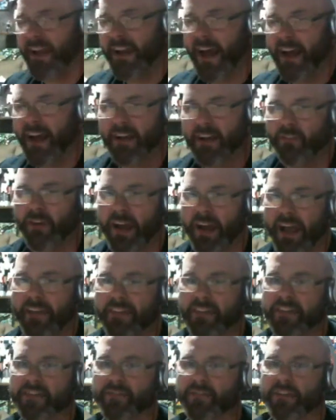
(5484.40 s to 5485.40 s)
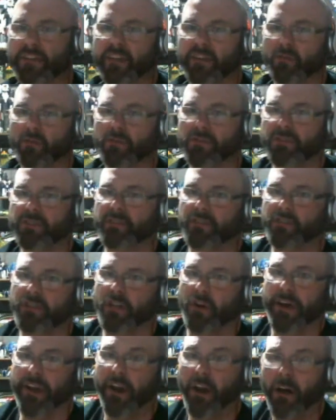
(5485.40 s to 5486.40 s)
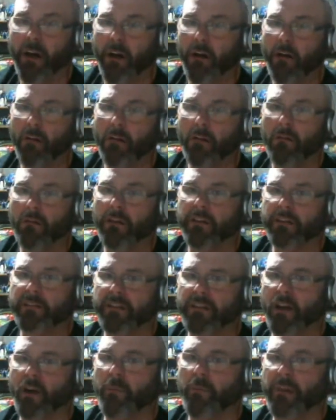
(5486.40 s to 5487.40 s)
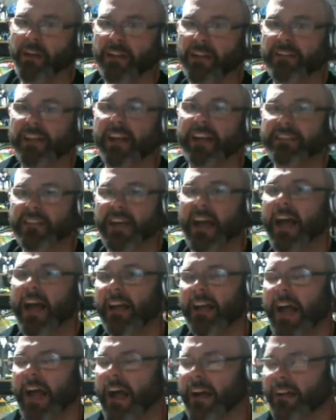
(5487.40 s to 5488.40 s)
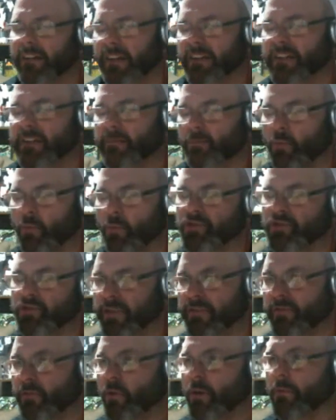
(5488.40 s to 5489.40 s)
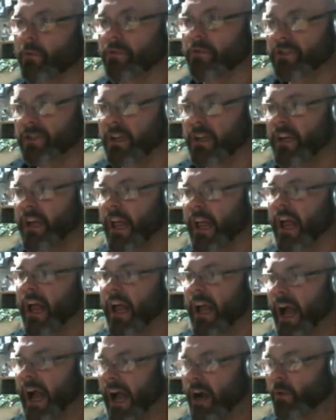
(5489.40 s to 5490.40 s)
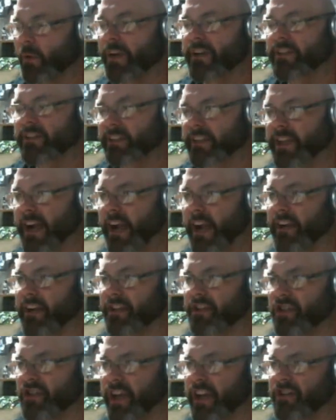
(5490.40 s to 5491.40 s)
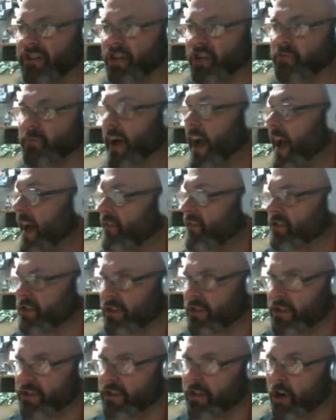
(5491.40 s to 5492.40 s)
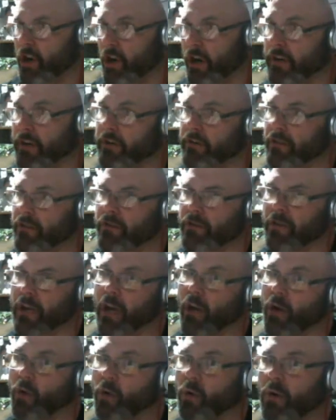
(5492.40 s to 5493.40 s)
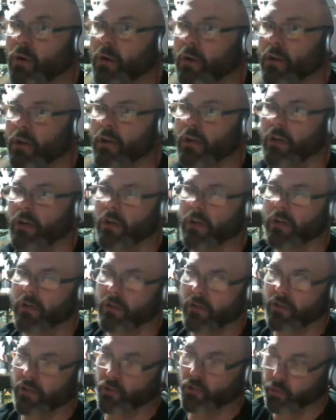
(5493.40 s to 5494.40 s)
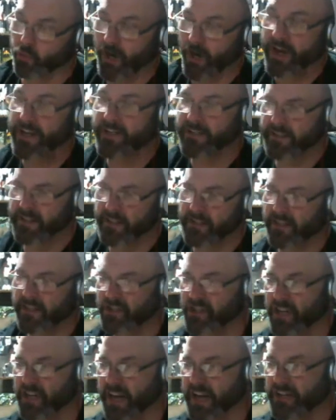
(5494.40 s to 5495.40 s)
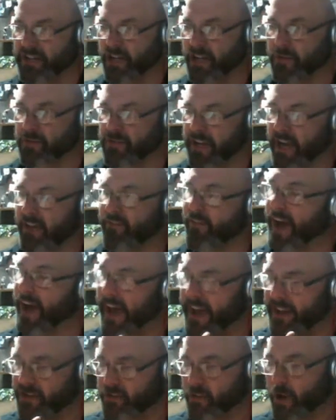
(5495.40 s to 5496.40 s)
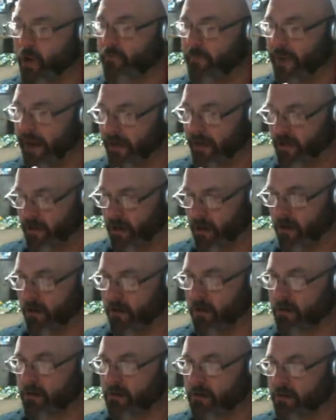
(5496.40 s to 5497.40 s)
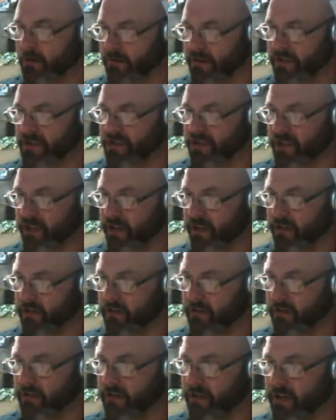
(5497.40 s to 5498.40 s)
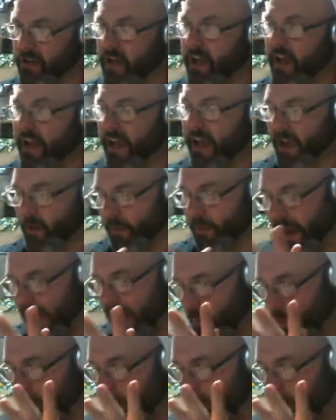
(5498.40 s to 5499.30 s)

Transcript: these vehicles, you know, at all. So I mean, because like I said, I collected more Transformers. I recently got into G.I. Joes, but I haven't gone, you know, crazy into G.I. Joes. Now, if I had drove my car this year, and when I walked in on